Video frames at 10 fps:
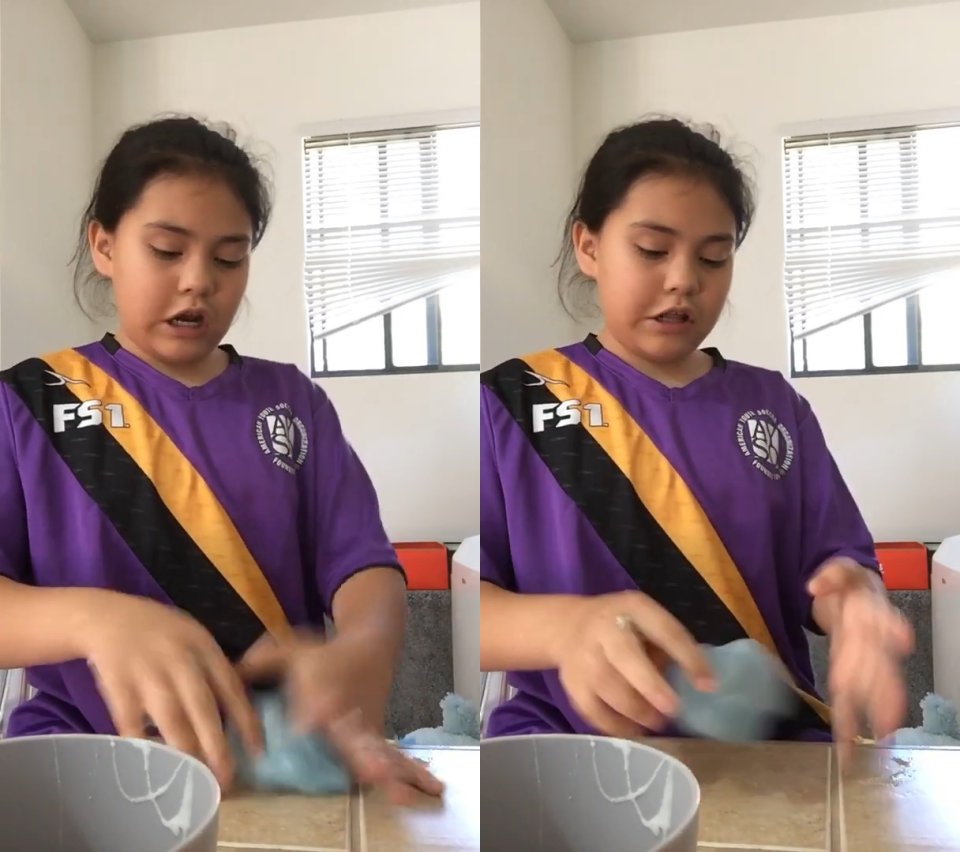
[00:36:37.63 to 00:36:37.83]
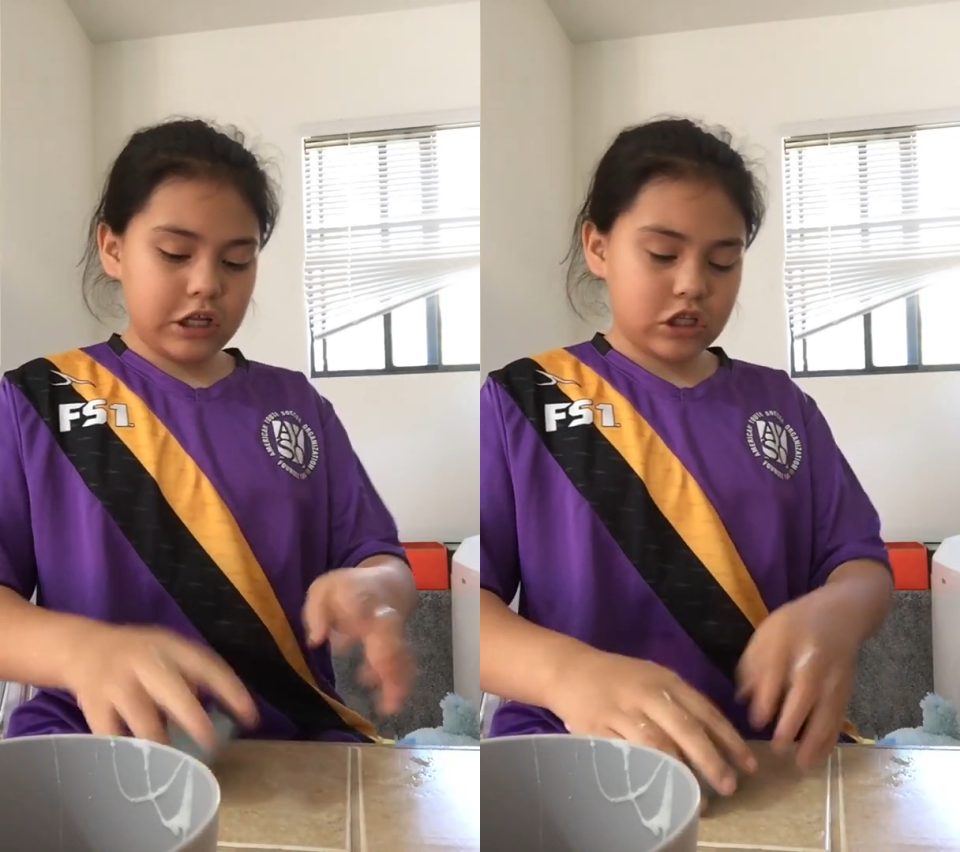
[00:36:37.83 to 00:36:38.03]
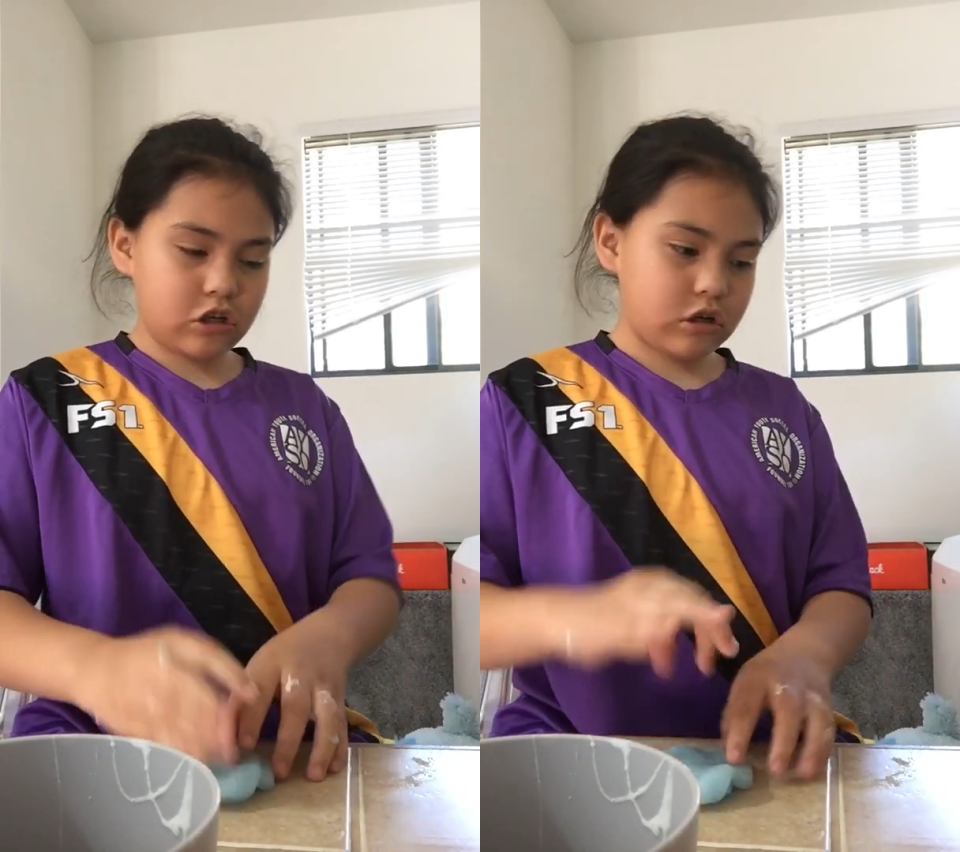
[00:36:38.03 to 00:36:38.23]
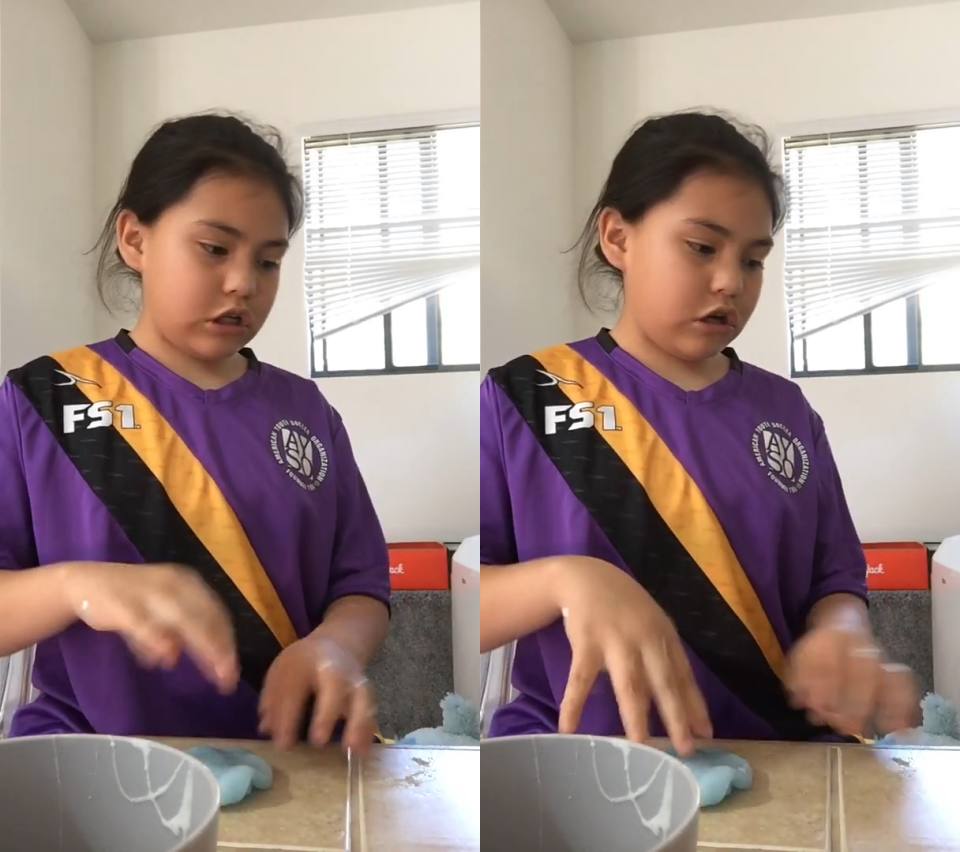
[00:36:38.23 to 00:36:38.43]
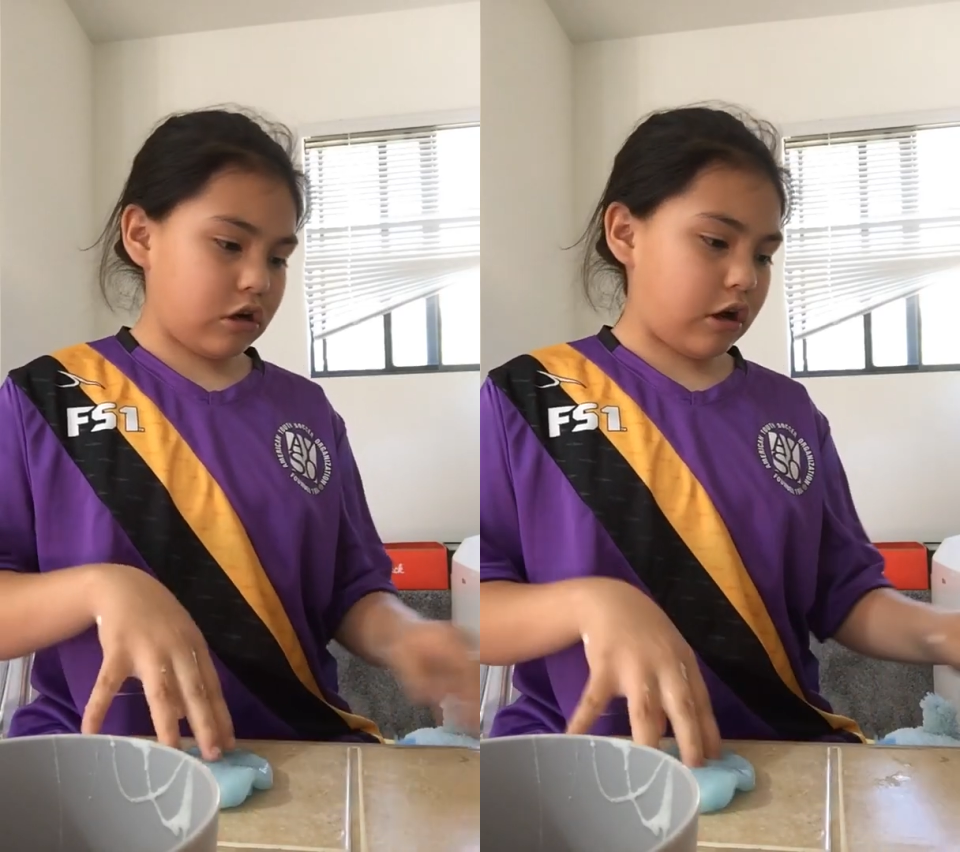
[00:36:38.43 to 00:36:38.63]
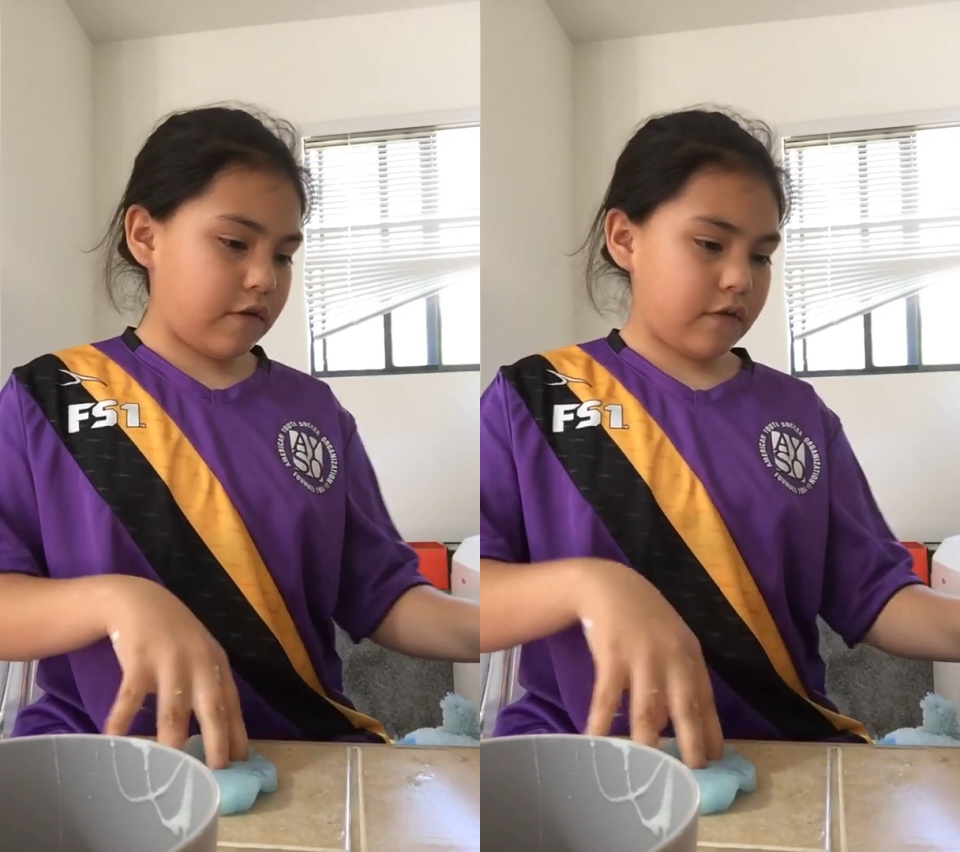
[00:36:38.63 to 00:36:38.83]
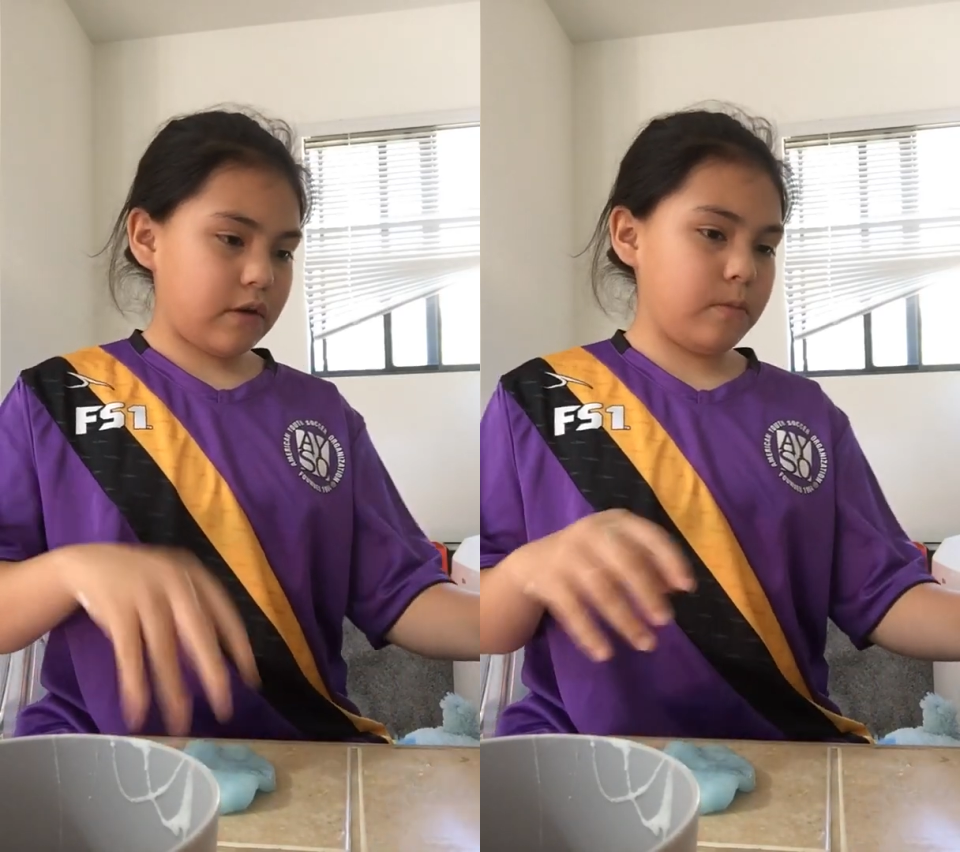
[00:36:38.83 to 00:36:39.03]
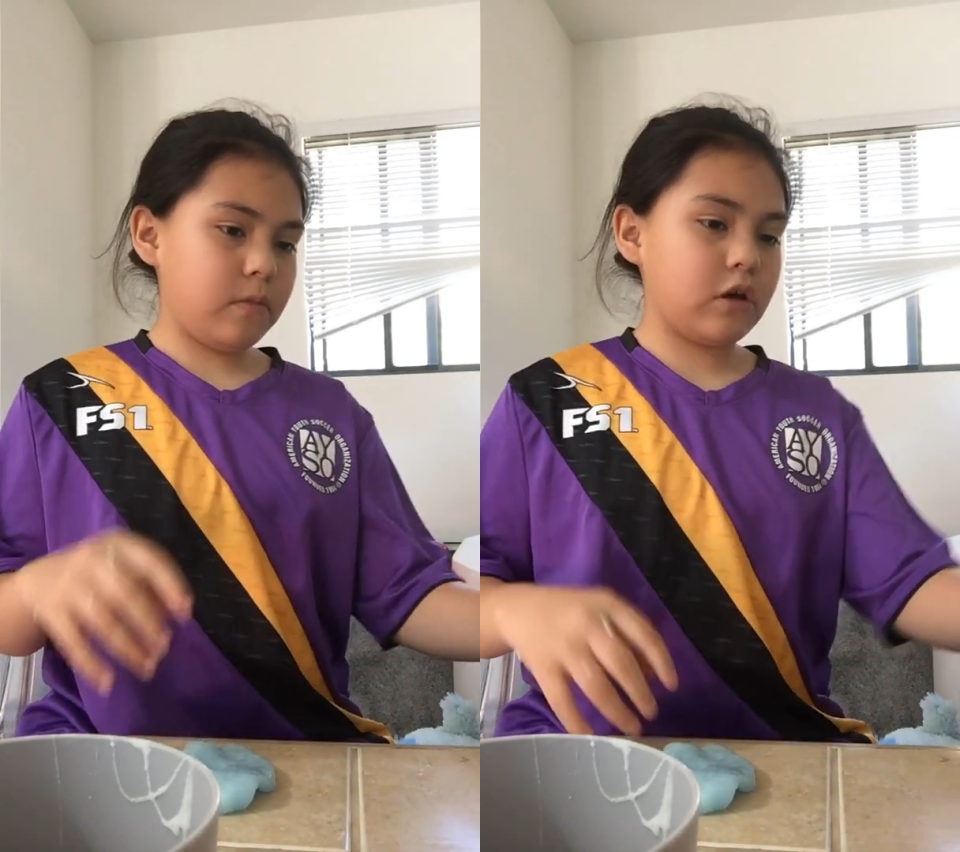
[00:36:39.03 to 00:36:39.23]
Now that it's all cleared off,
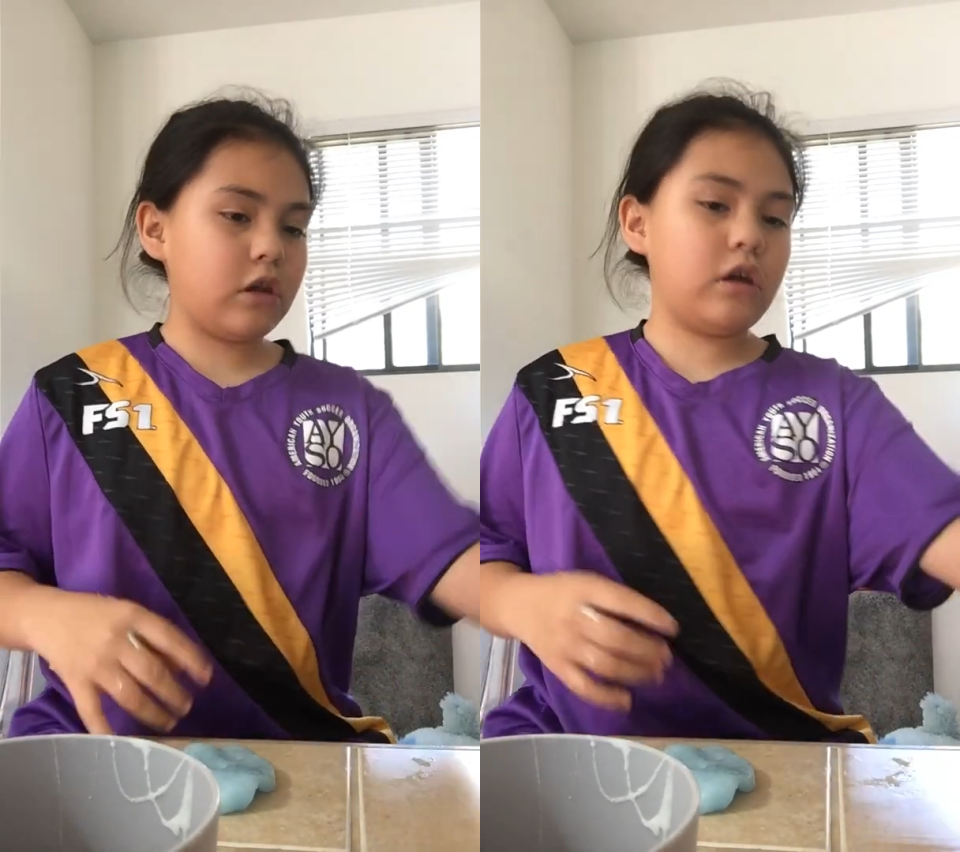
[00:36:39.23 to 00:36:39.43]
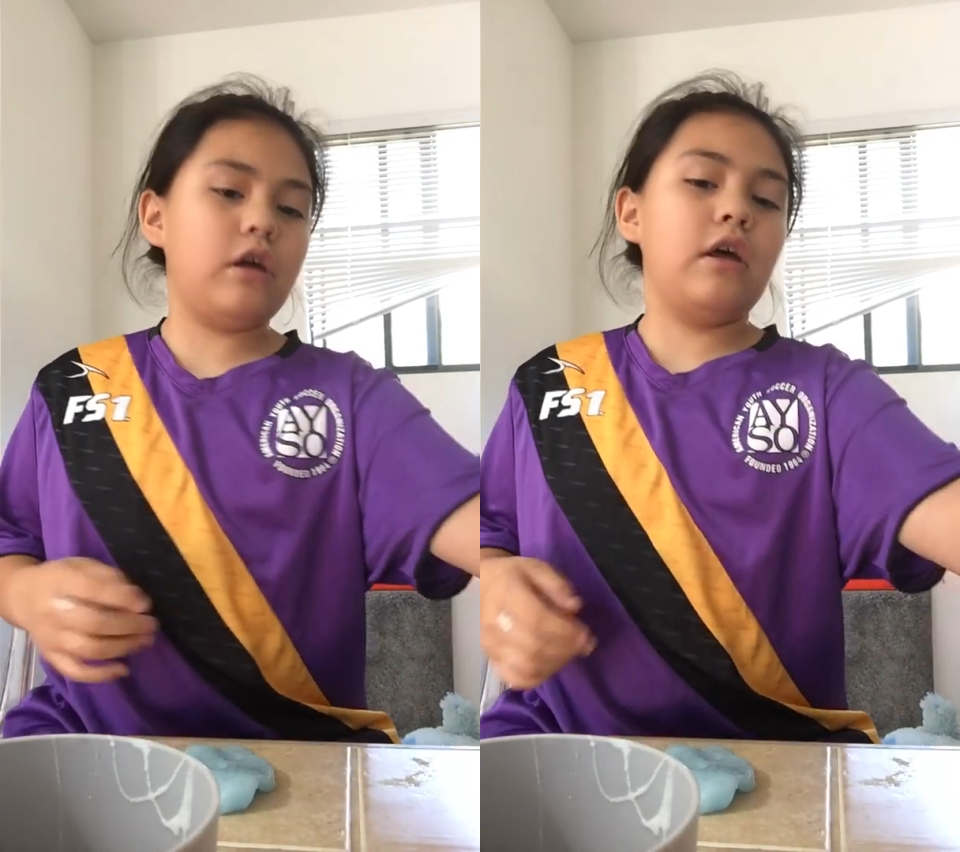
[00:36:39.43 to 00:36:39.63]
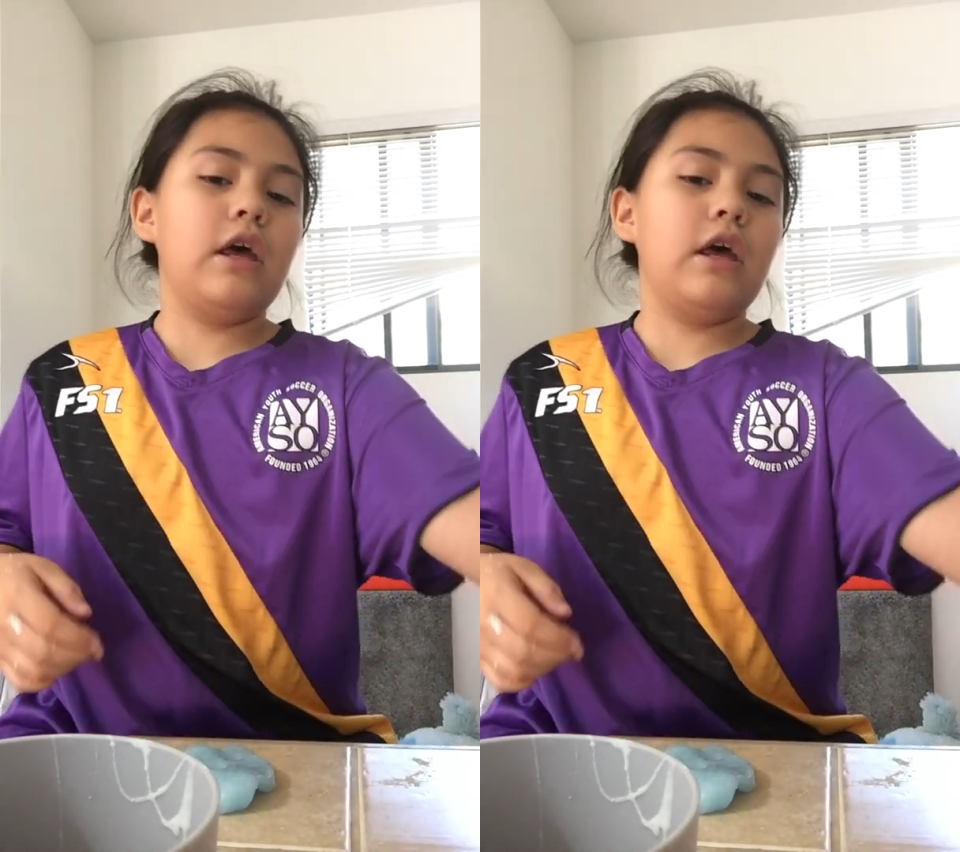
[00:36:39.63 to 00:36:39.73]
I'm gonna